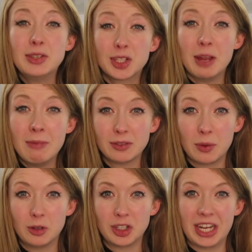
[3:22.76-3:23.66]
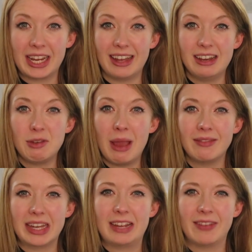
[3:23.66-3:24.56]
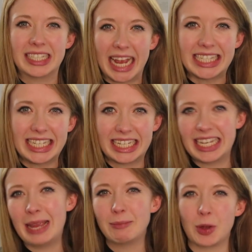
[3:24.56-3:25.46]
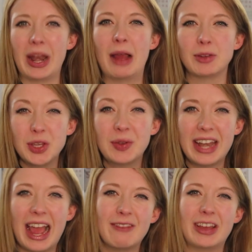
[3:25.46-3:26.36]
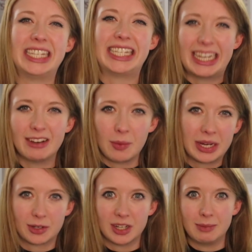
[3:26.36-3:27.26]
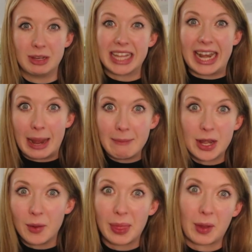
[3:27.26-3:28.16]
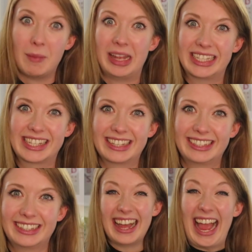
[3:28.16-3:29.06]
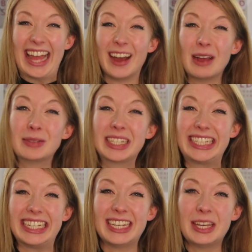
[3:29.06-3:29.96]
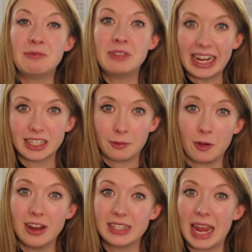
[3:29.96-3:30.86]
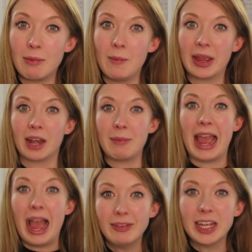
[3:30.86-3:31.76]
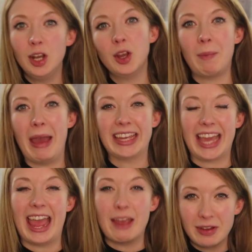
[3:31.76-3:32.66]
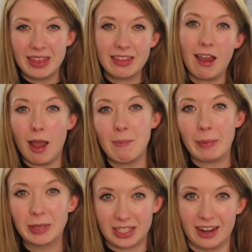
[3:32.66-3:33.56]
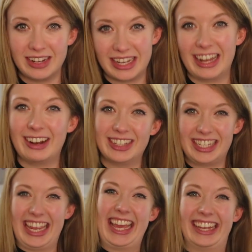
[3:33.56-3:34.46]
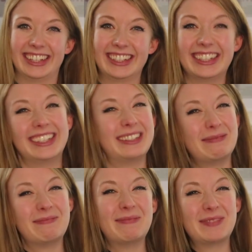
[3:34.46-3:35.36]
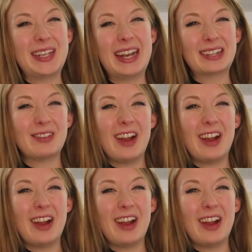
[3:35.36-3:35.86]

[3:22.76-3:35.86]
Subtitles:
you so much for watching, and if you have any fantastic tips on how you can have a zero-waste Christmas, then let me know in the comments. And I will see you next Friday when we're going to be having a look back at everything that Hubbub has done in the last year. See you next